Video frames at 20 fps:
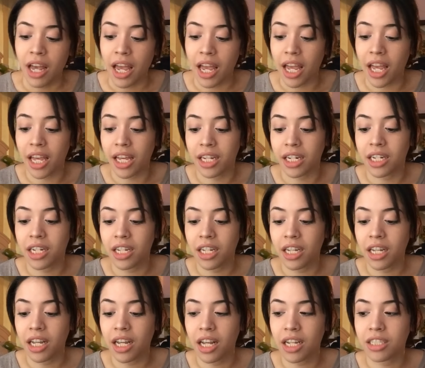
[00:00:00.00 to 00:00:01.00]
And
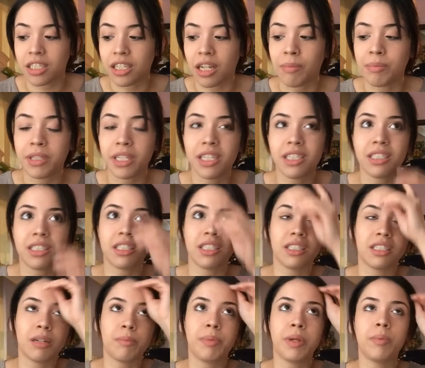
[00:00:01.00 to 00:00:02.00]
some things,
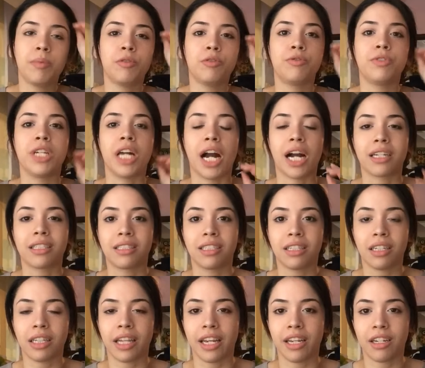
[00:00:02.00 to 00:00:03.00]
some people react
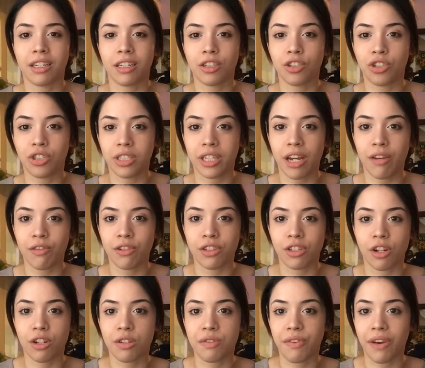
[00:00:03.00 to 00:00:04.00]
to, like, get
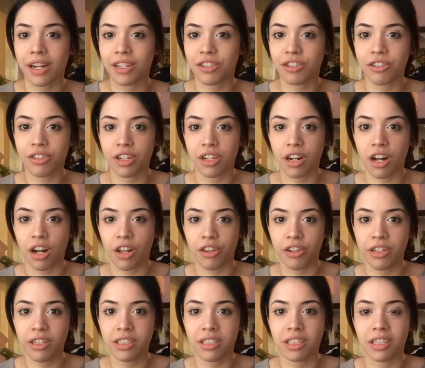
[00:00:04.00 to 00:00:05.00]
results faster than
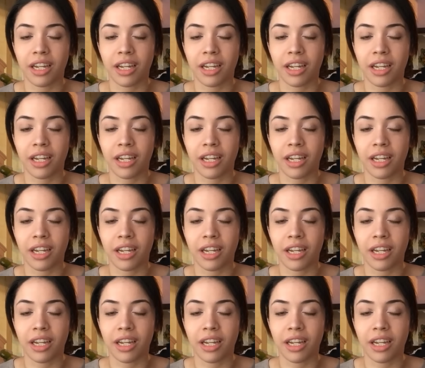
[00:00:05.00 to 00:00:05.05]
others.